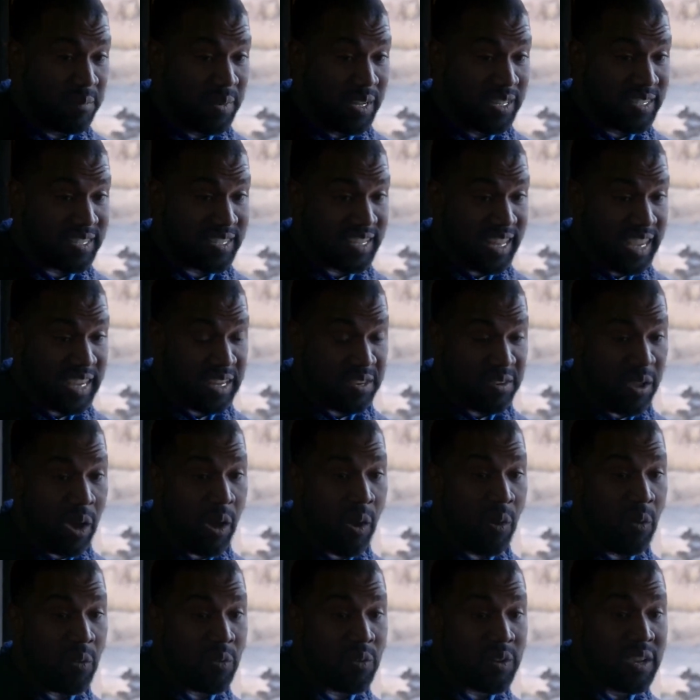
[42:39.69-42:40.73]
but it's like,
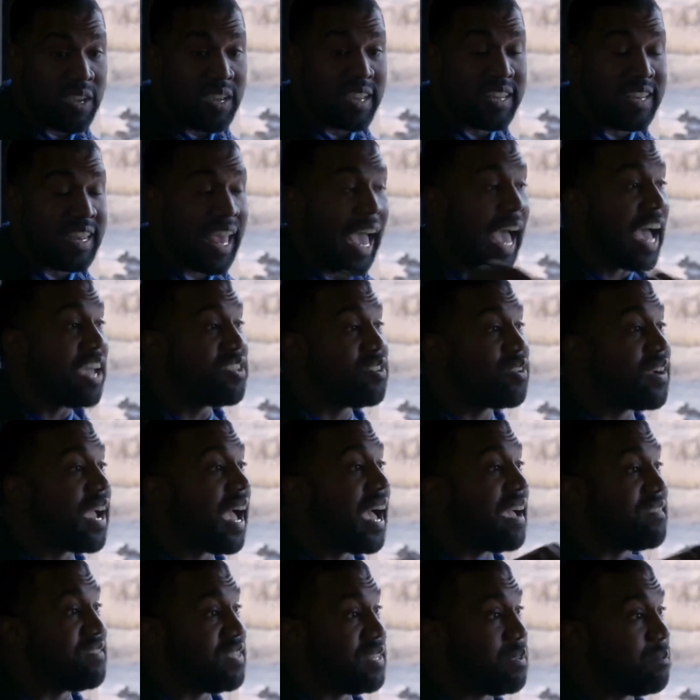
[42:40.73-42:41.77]
no, now you're
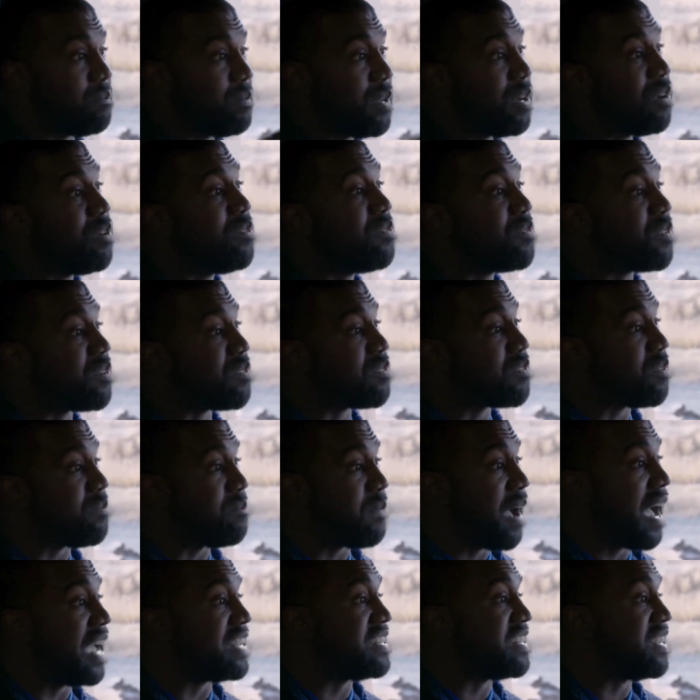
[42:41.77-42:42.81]
having to pilfer
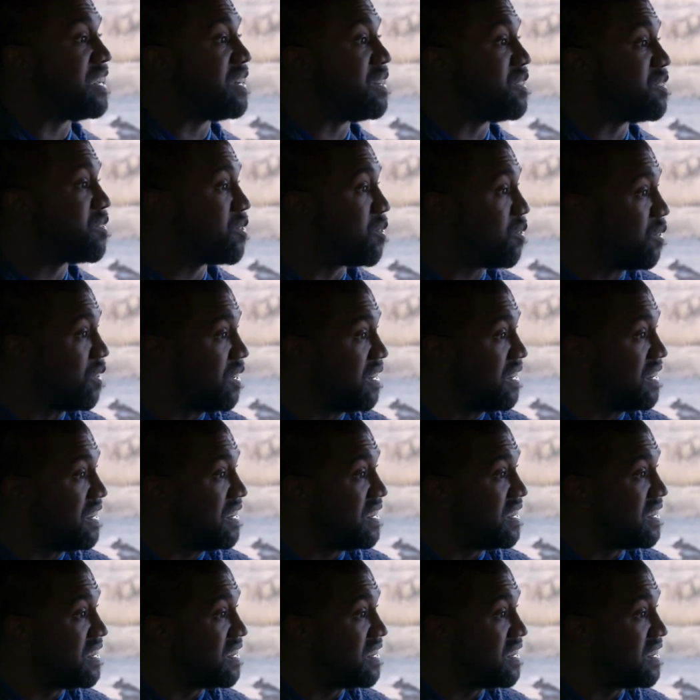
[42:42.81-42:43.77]
from my territory.